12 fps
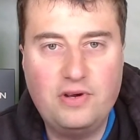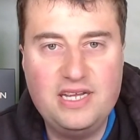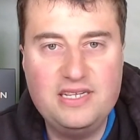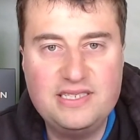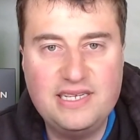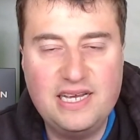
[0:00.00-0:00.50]

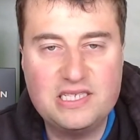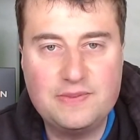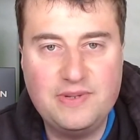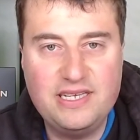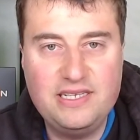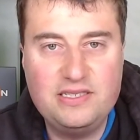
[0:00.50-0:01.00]
internet
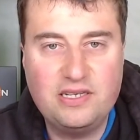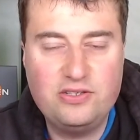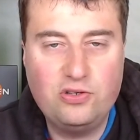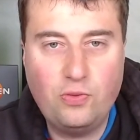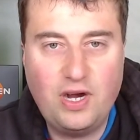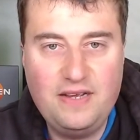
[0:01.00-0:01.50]
speeds and your
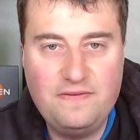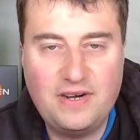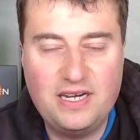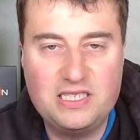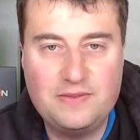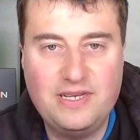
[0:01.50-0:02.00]
Wi-Fi
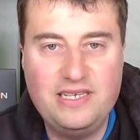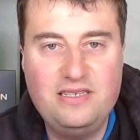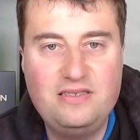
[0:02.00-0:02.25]
speeds,